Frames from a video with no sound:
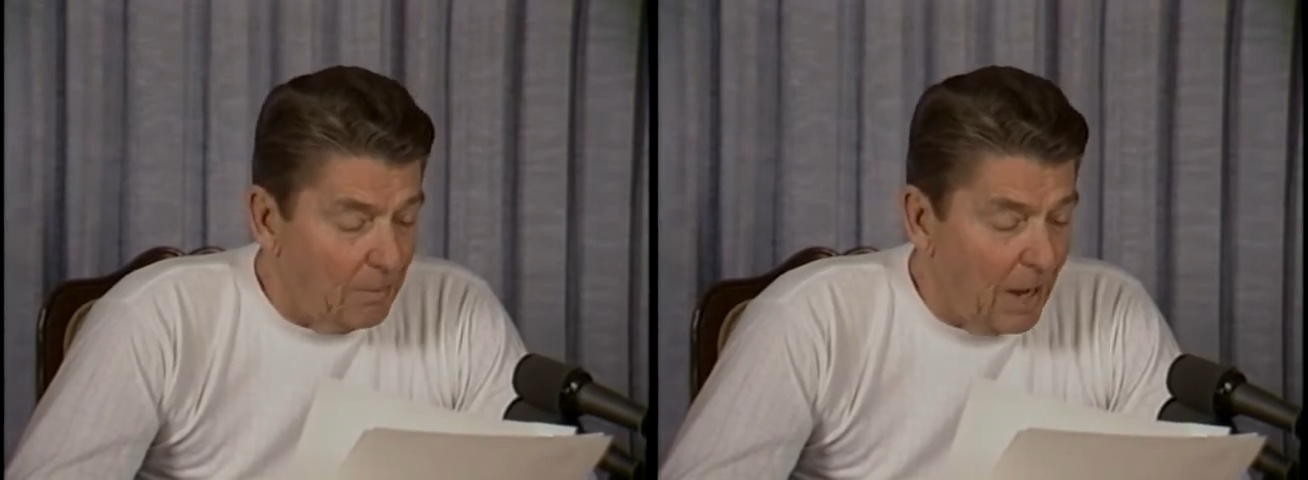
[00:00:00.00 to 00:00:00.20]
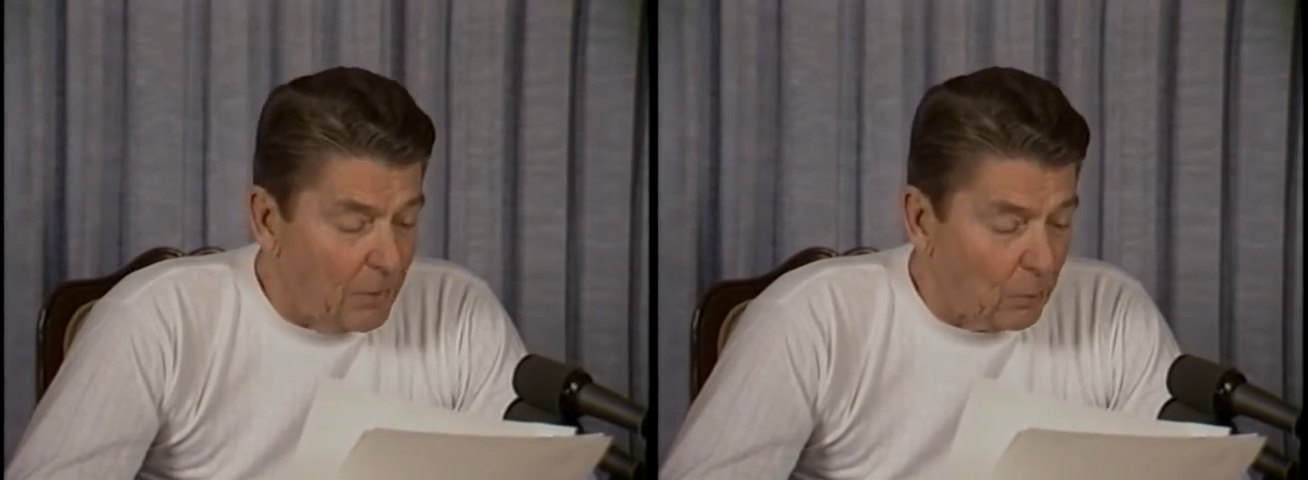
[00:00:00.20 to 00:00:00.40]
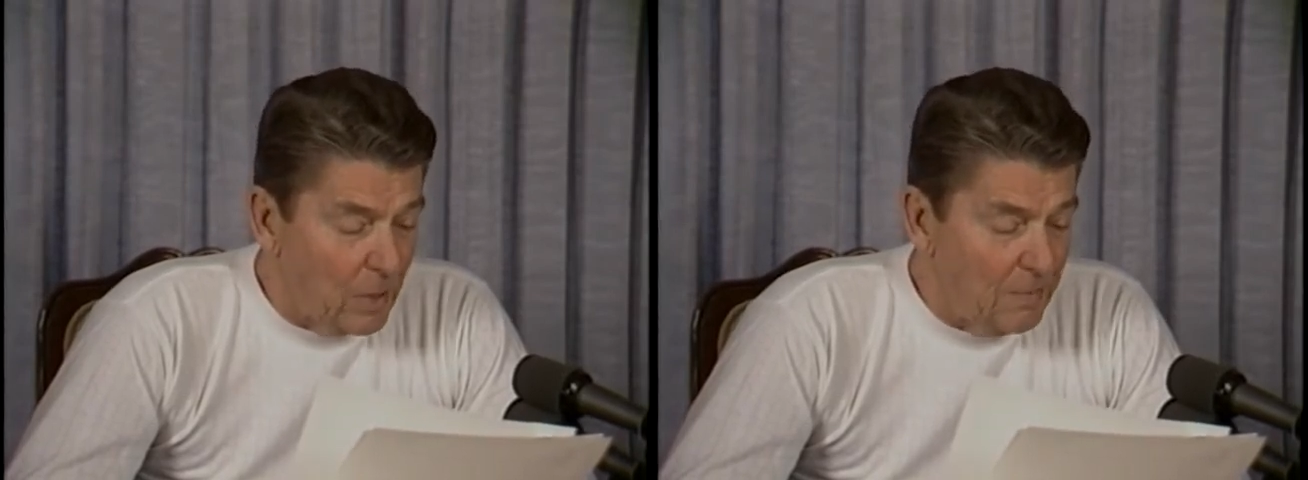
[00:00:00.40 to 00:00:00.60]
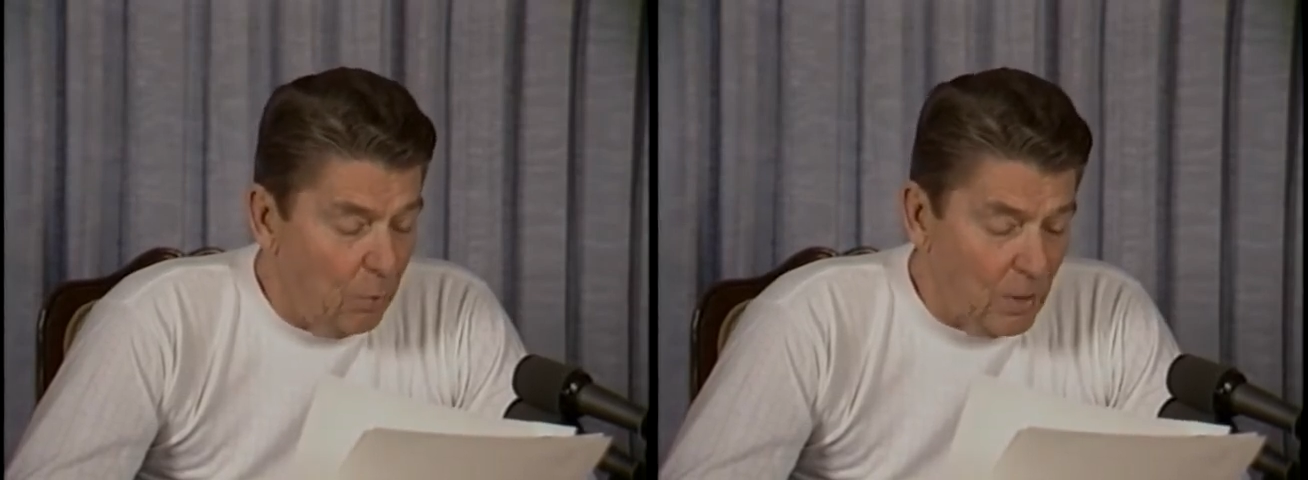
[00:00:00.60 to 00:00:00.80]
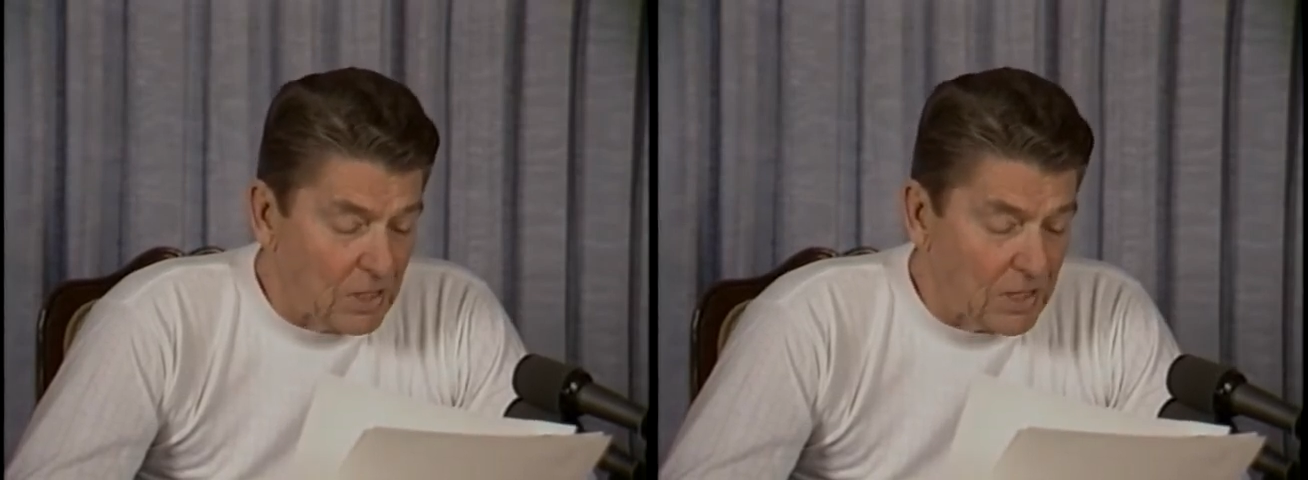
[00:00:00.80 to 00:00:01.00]
by
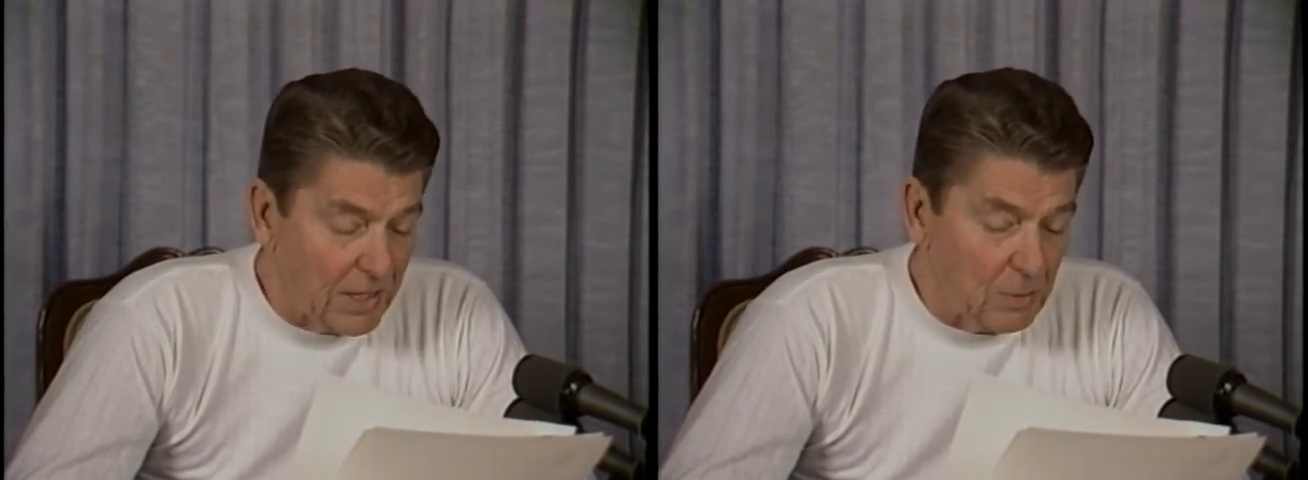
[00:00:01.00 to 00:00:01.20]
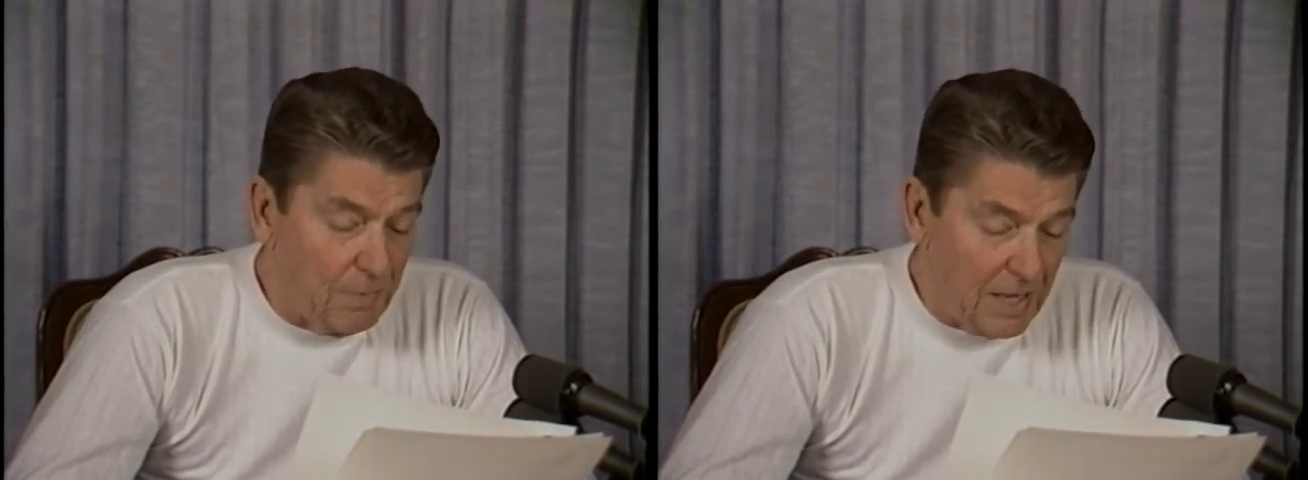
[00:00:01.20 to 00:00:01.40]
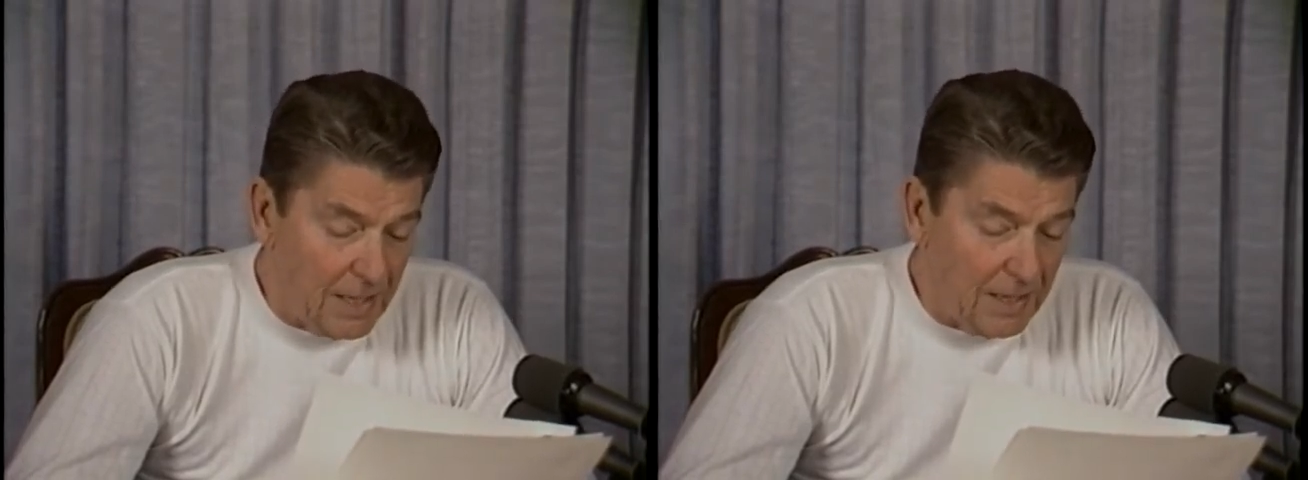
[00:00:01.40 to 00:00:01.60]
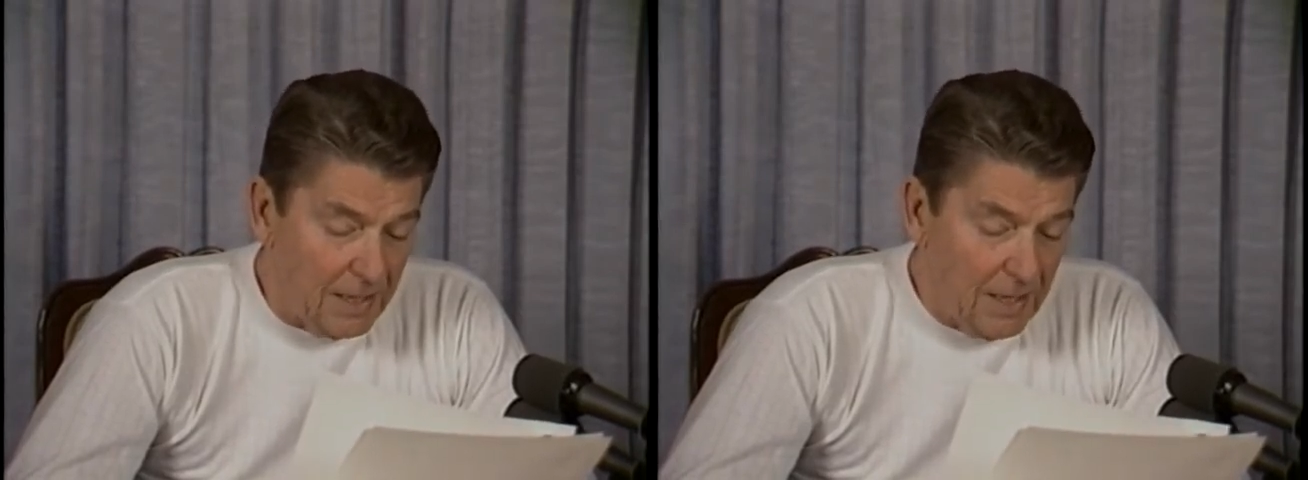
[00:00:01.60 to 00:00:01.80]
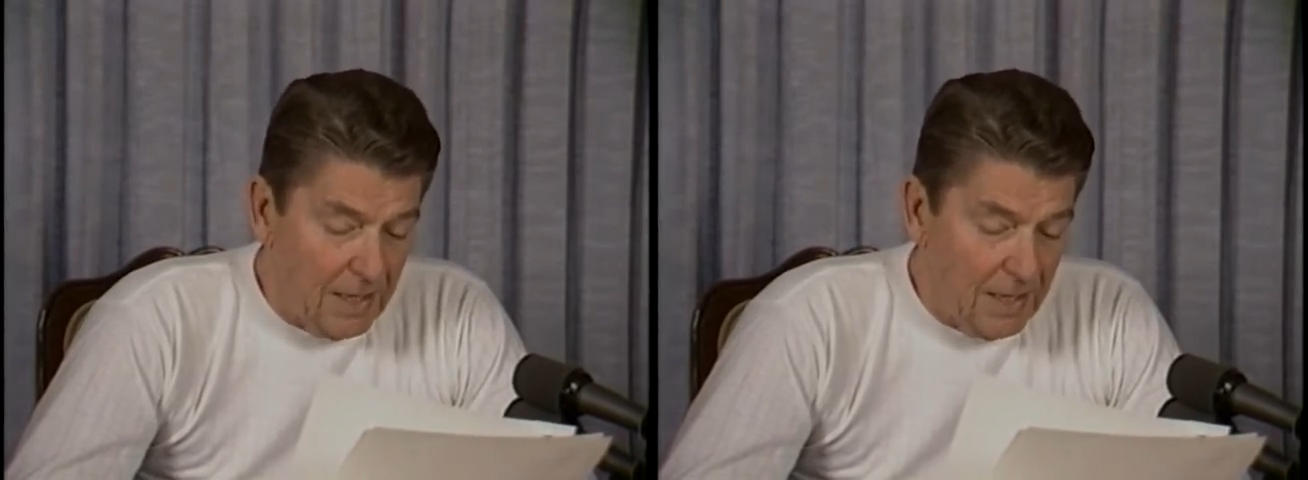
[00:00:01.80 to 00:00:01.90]
3.6 million,